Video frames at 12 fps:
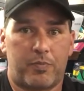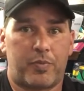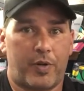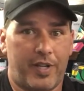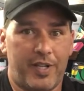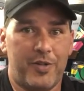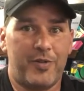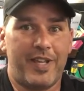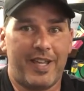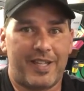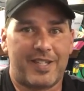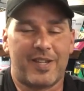pretty
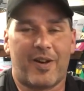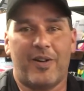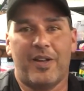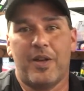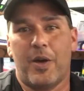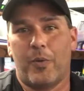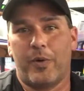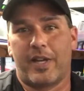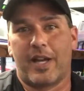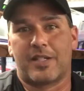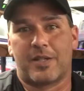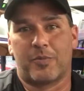unique. So we
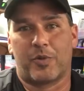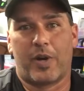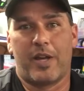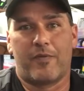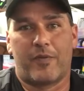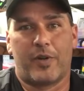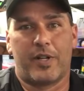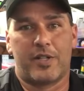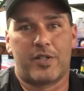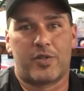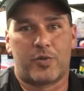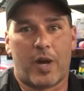got some great
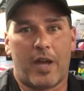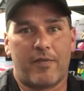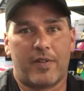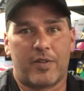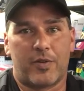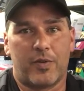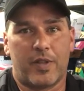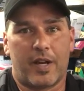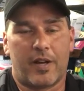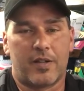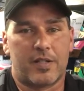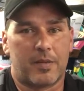footage driving through
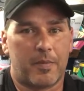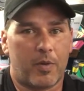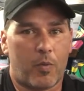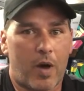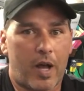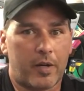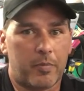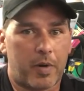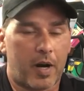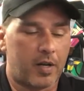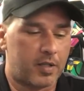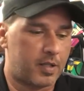there. Some of the water
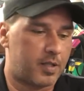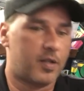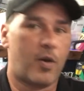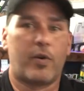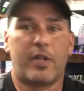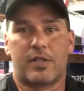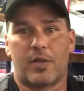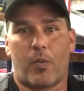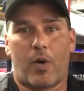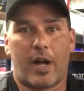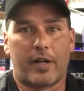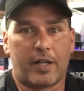parks. It's known as the
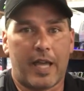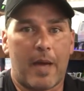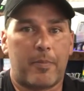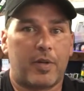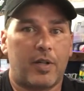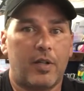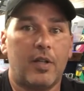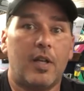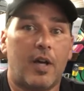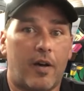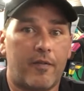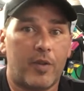water capital
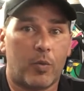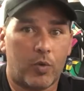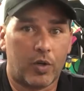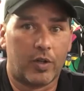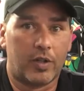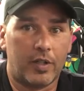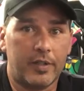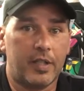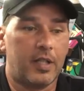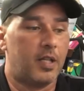of the world.